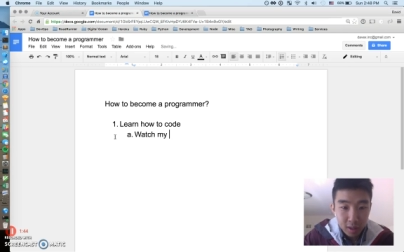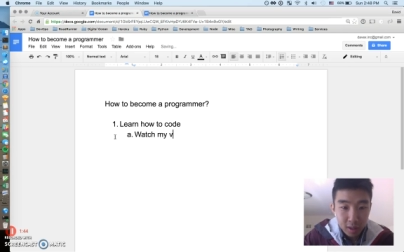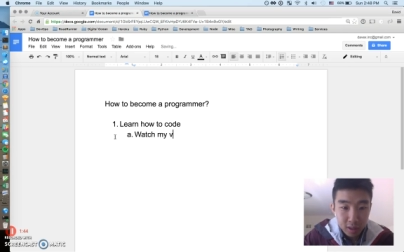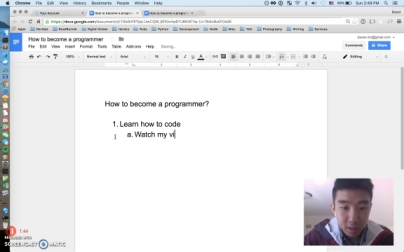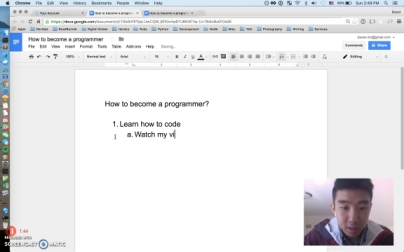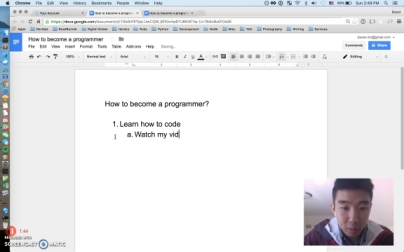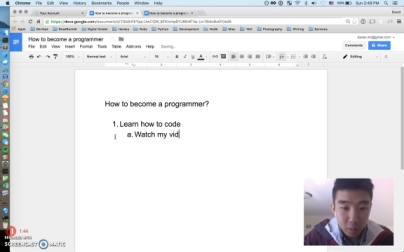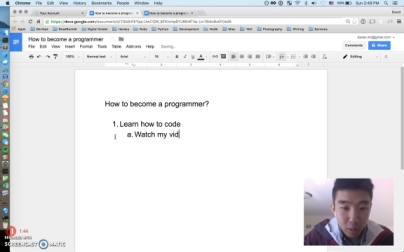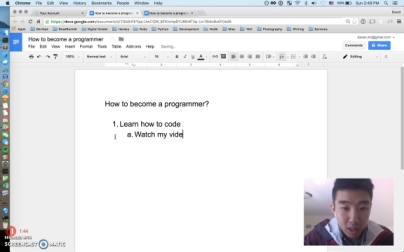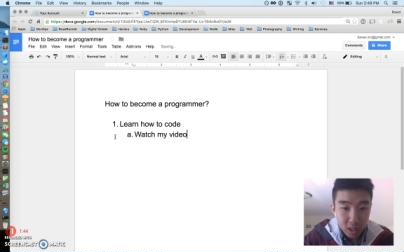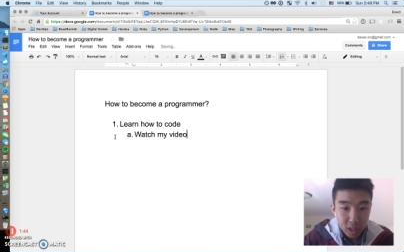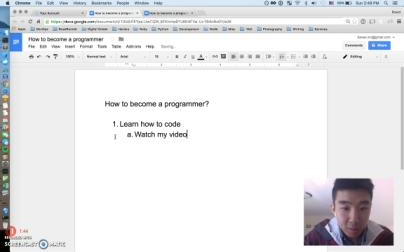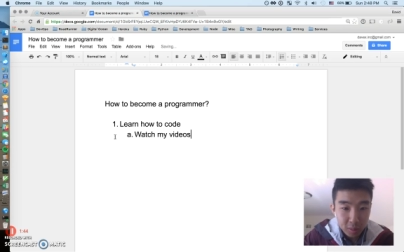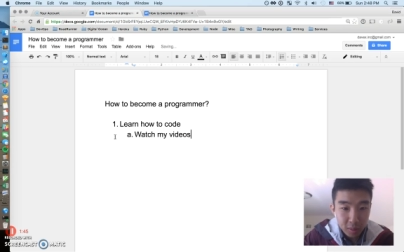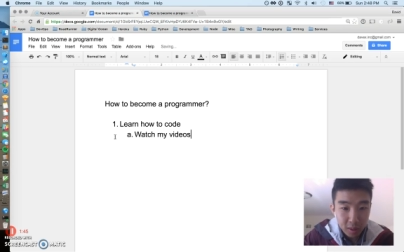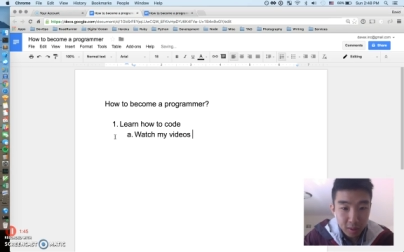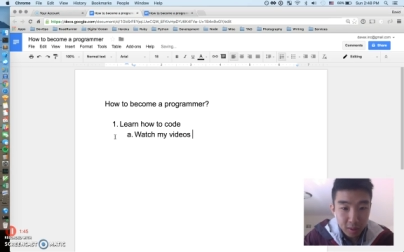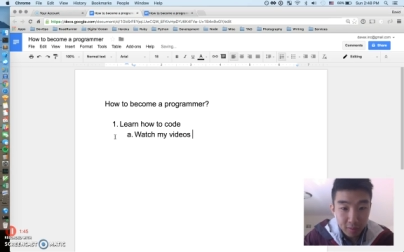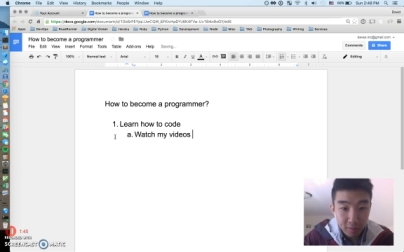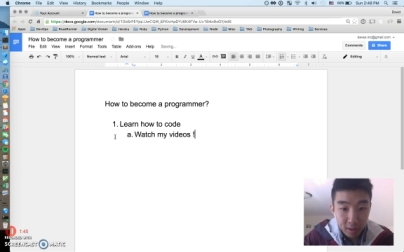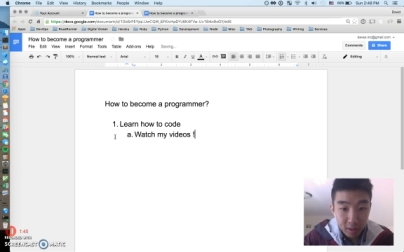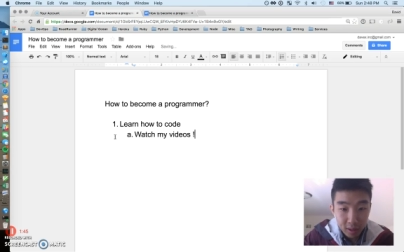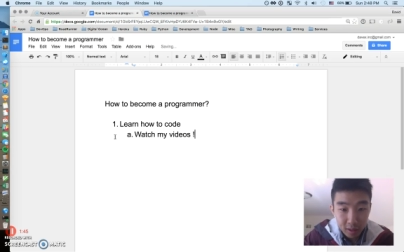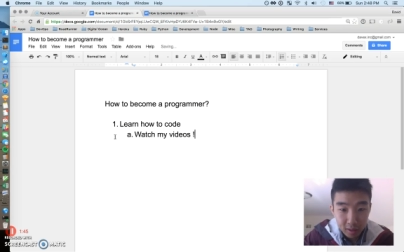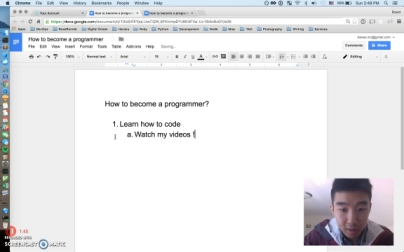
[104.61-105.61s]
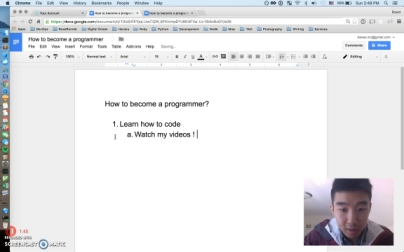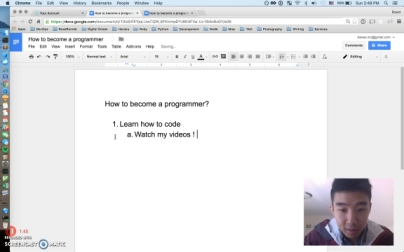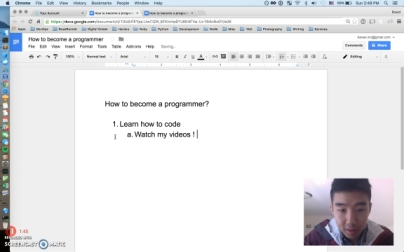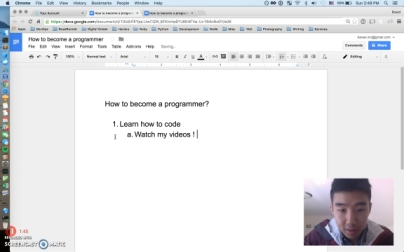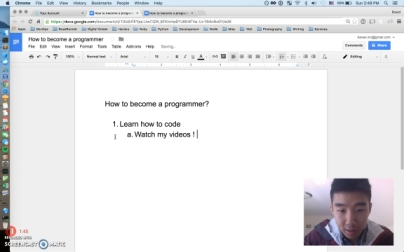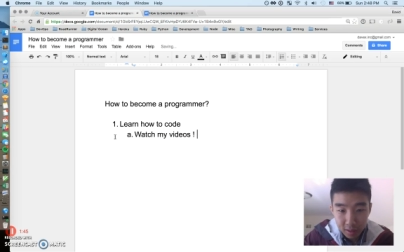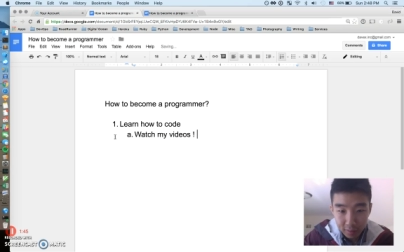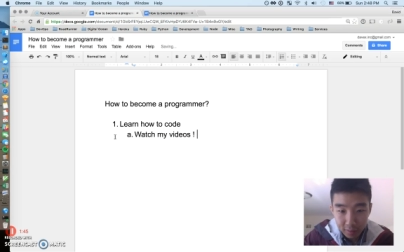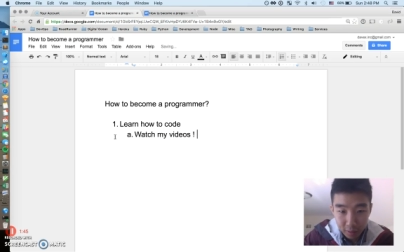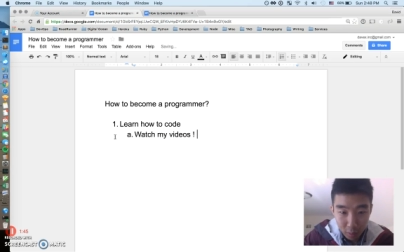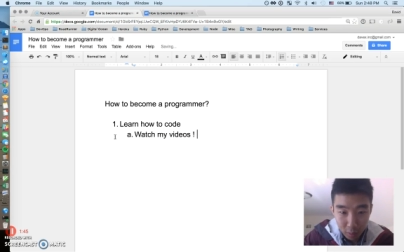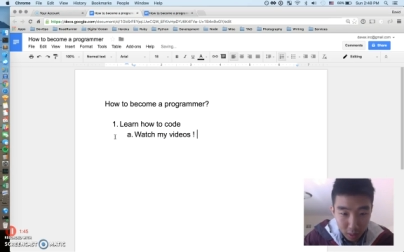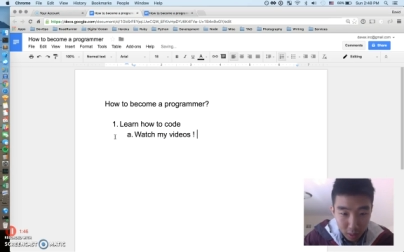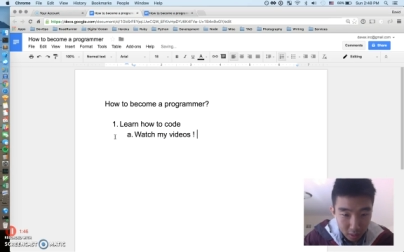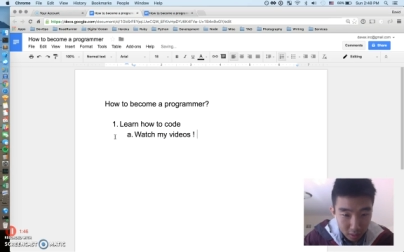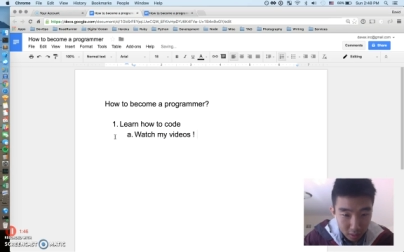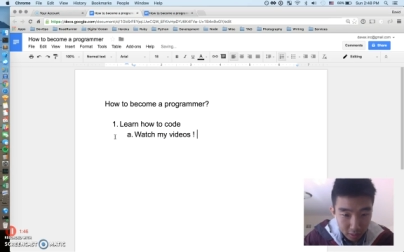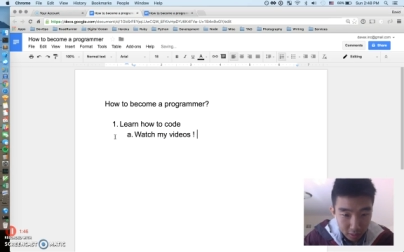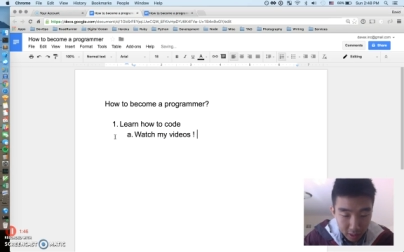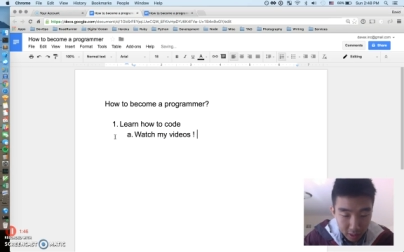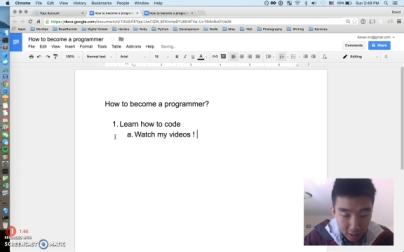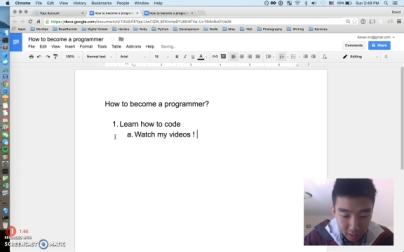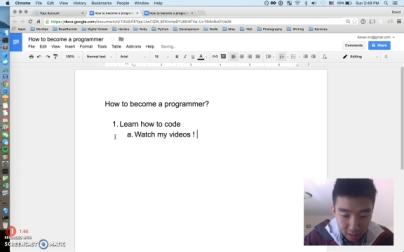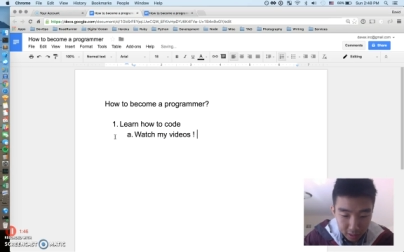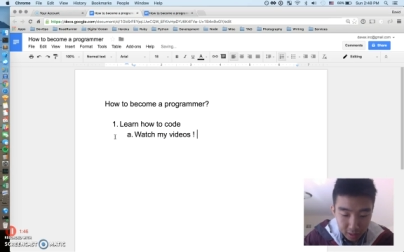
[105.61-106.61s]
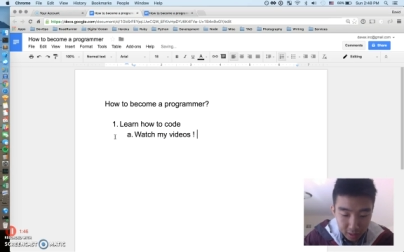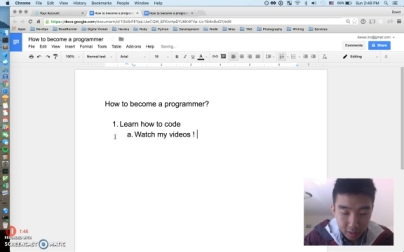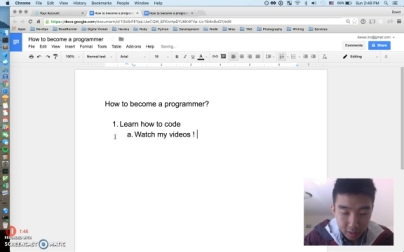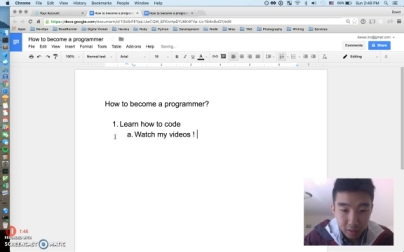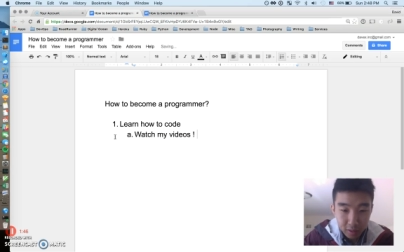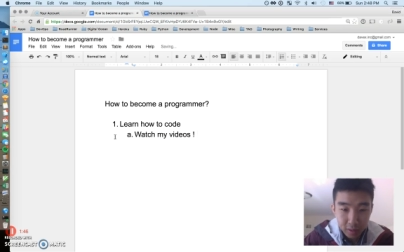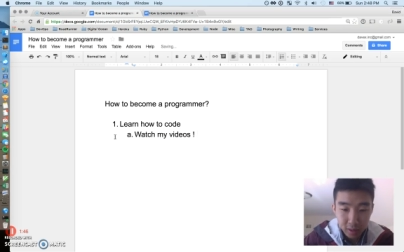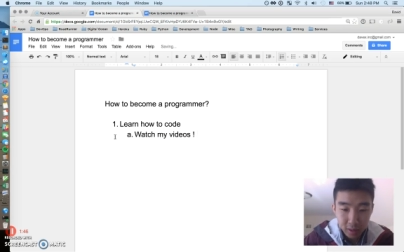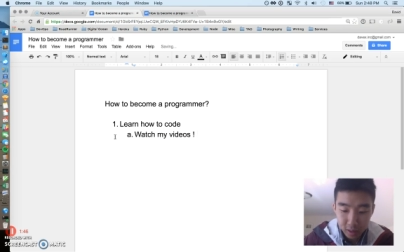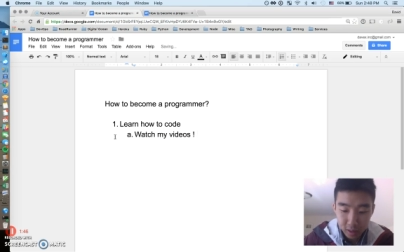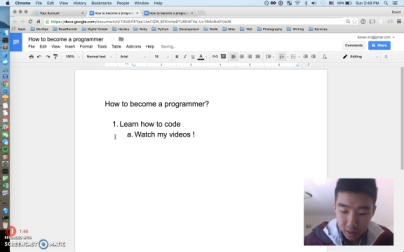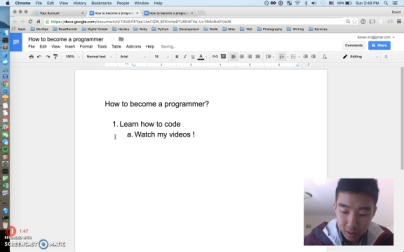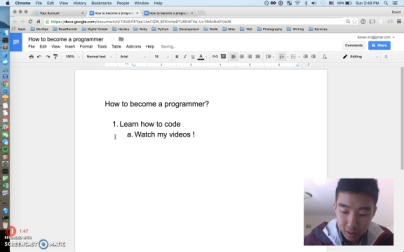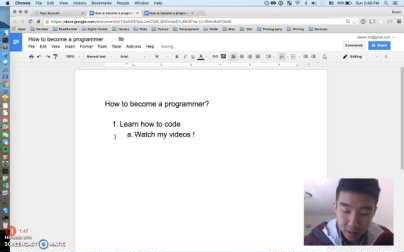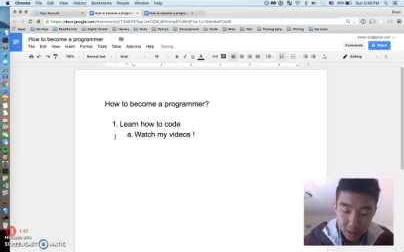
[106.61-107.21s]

is watch my videos if you want to learn how to code.